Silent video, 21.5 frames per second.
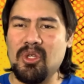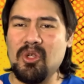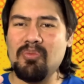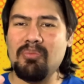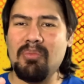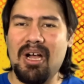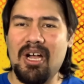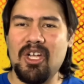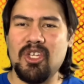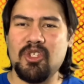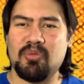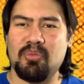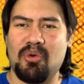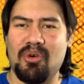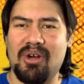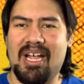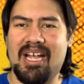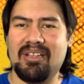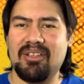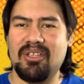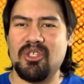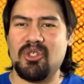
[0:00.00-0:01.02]
Miles
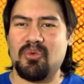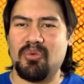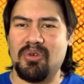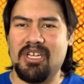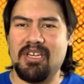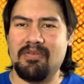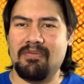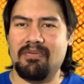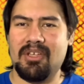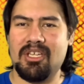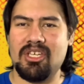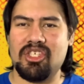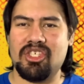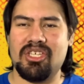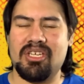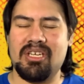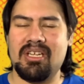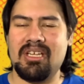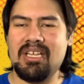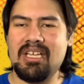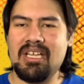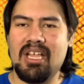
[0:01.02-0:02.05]
Morales
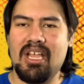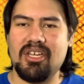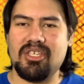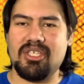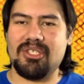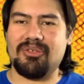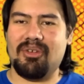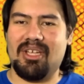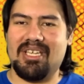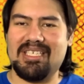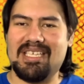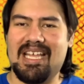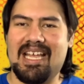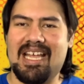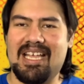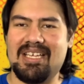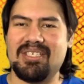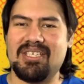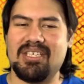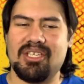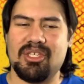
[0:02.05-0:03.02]
reinvention is just fantastic.